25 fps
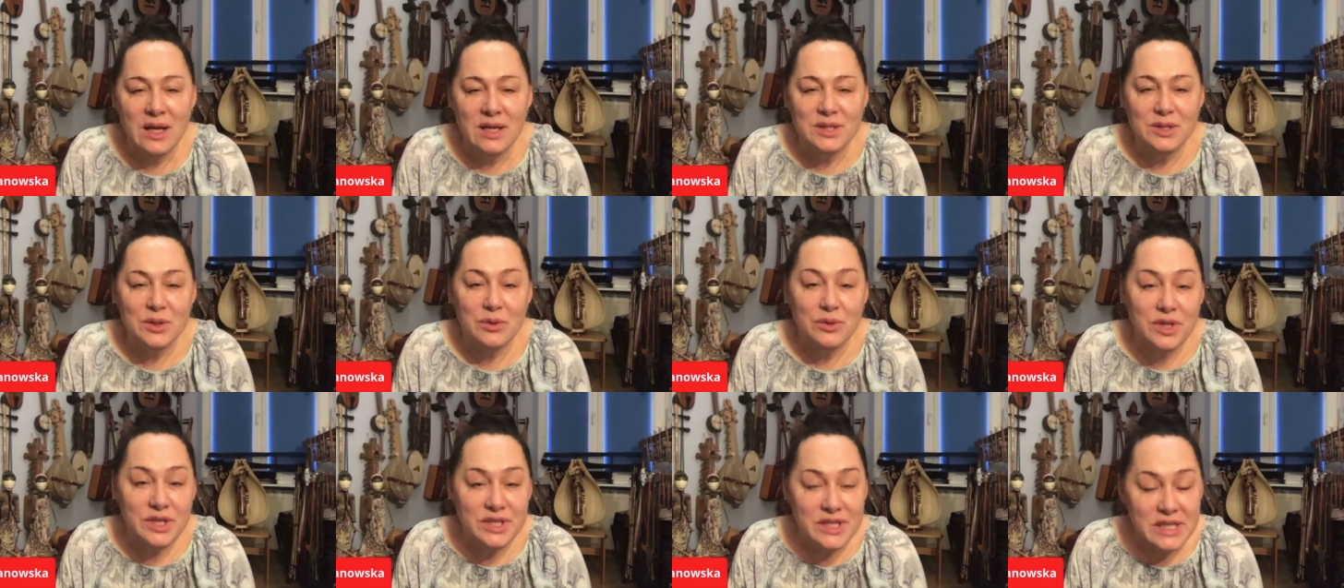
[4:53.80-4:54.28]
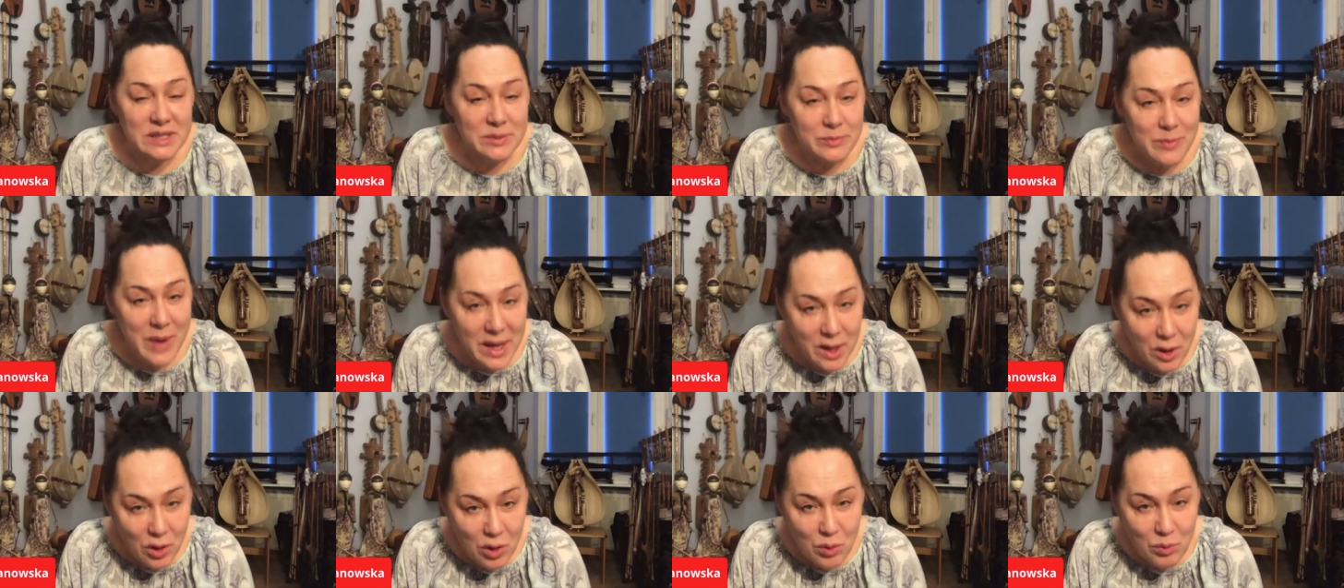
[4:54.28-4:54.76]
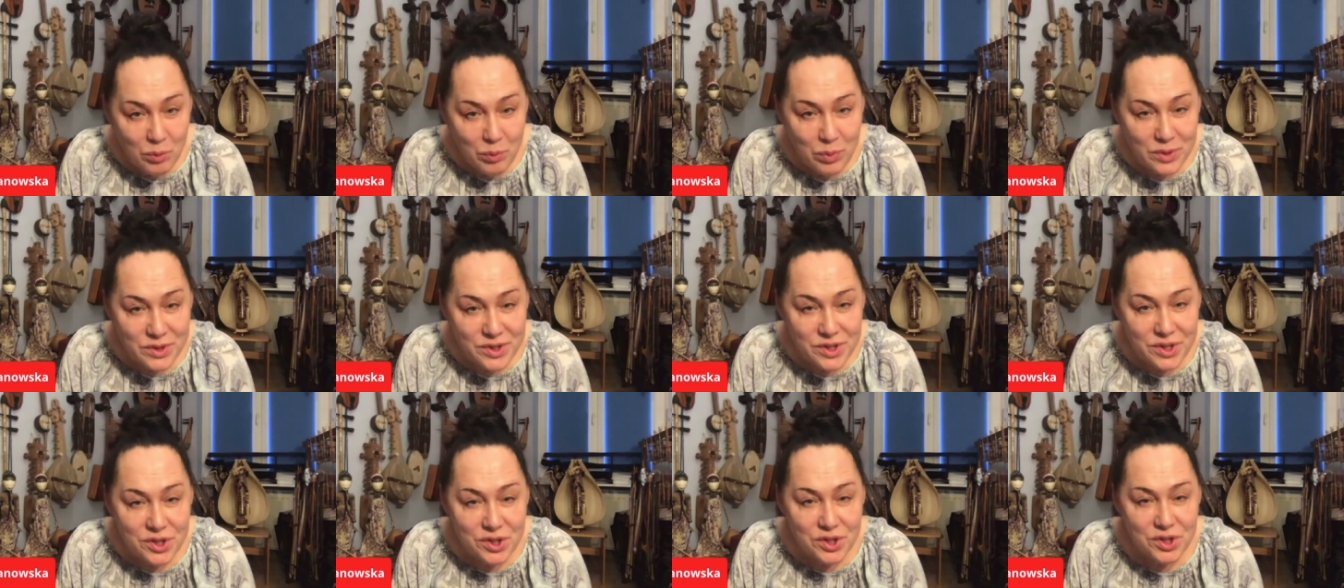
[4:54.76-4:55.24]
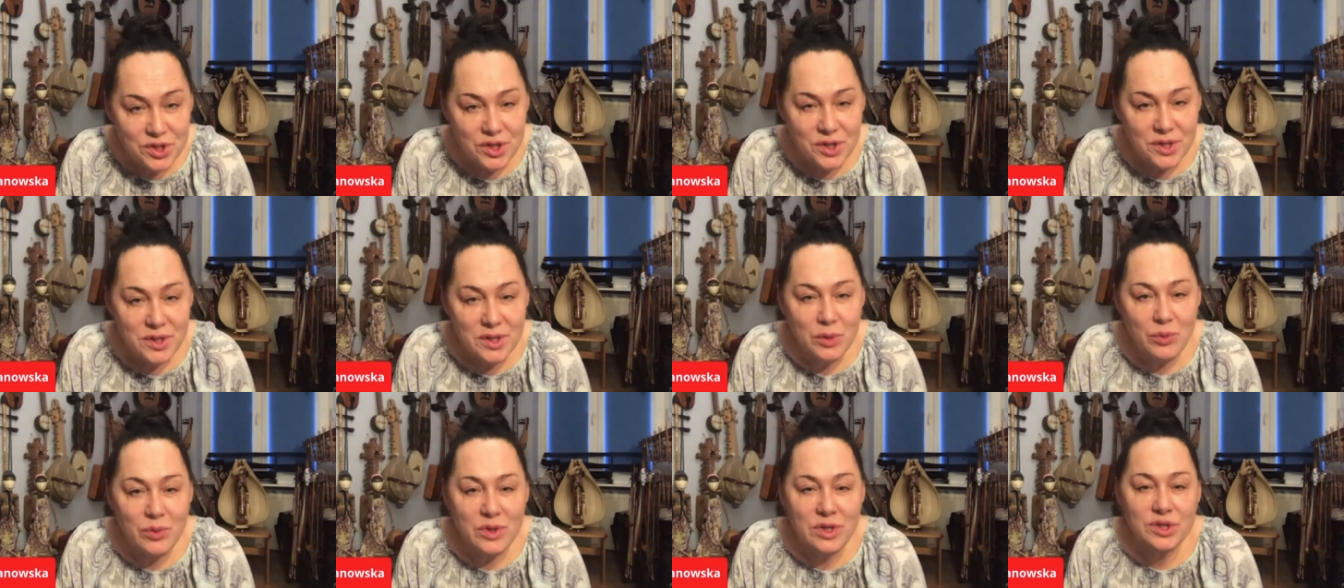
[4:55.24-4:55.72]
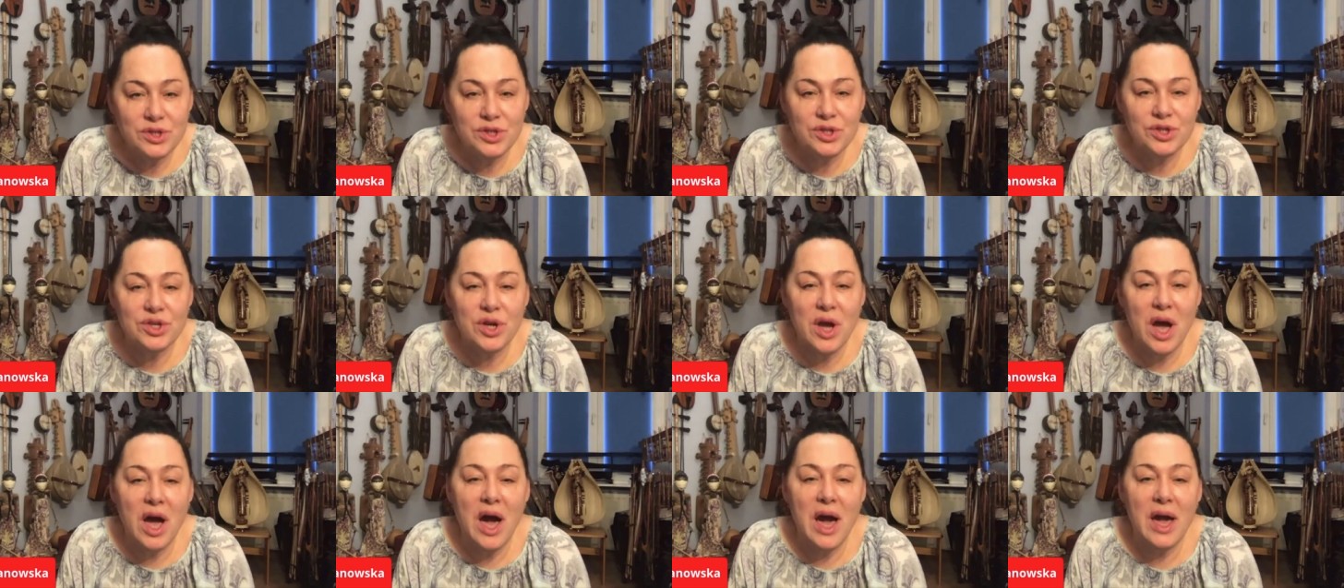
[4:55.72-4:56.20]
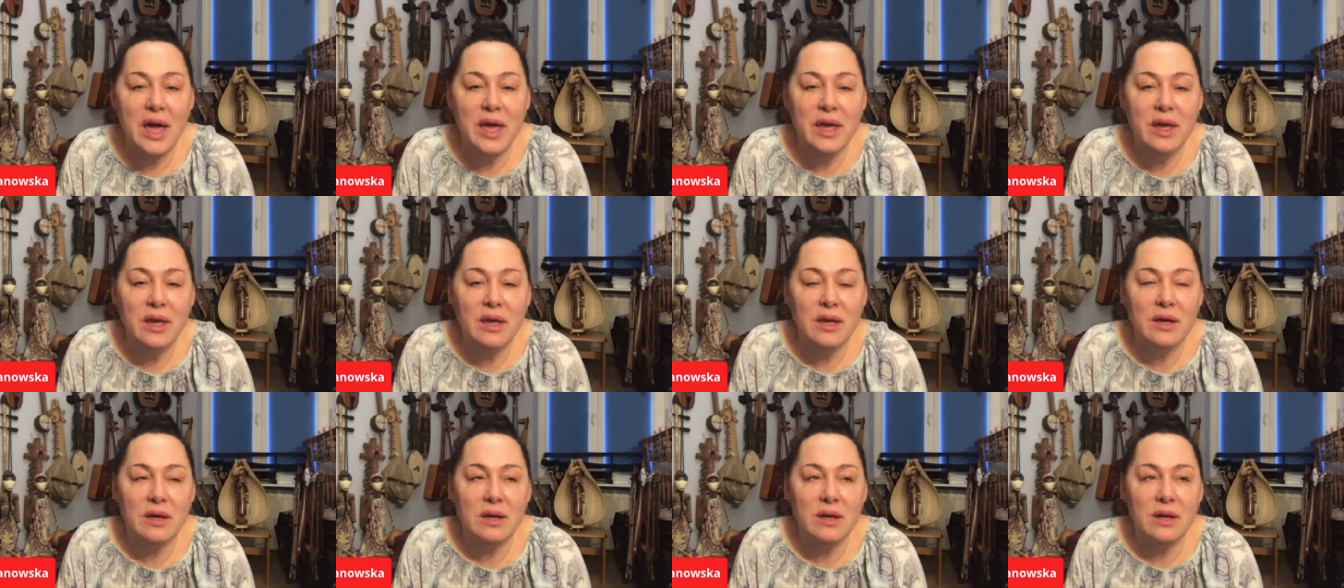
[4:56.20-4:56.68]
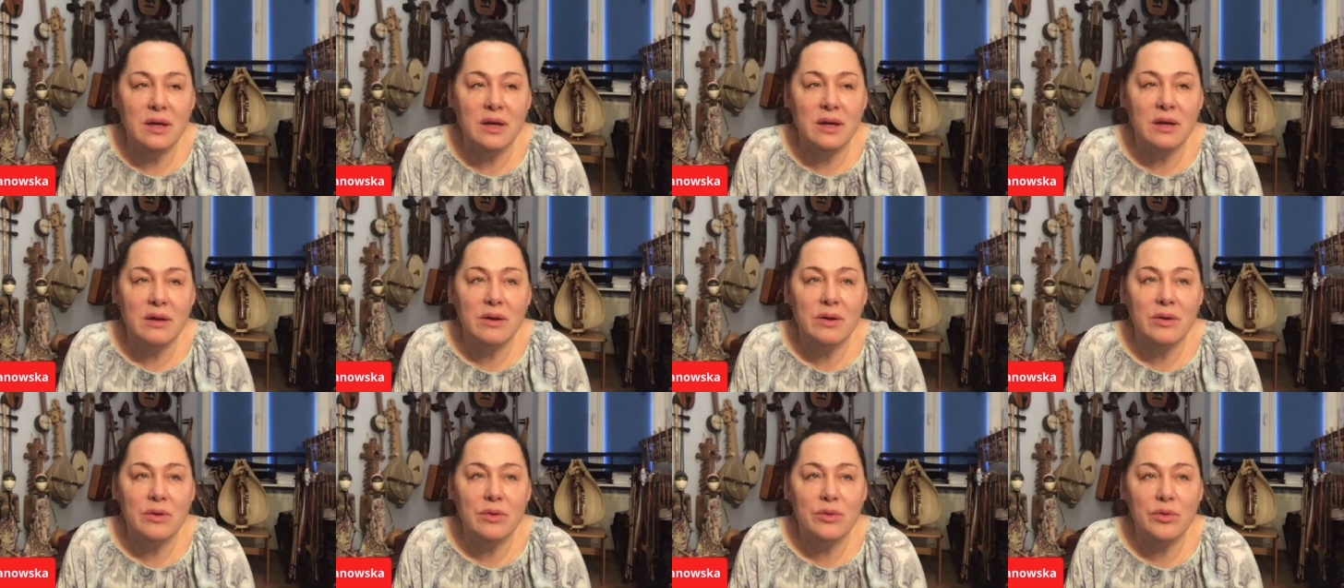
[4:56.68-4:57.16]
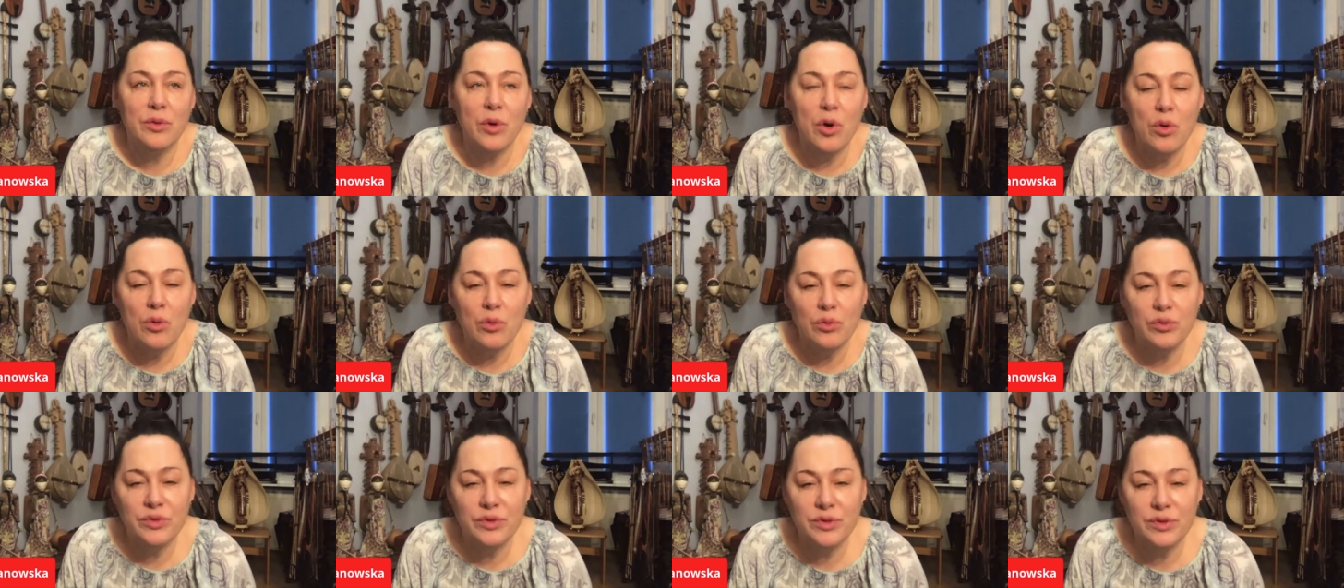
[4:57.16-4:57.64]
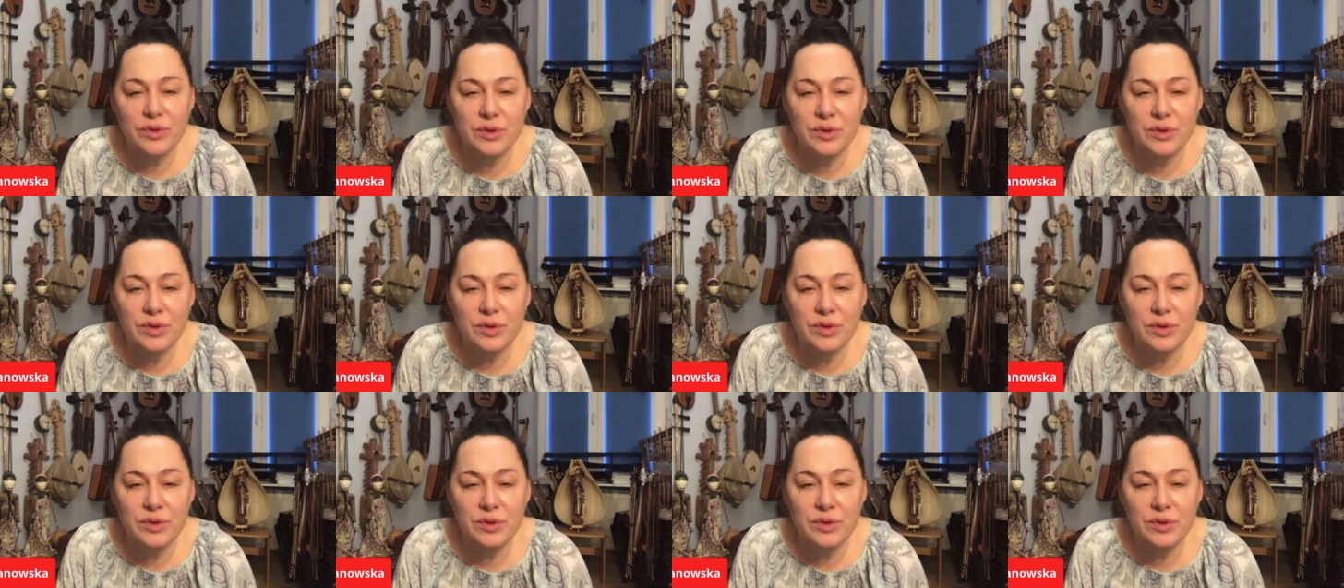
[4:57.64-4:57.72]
So this is my composition, which I uh, wrote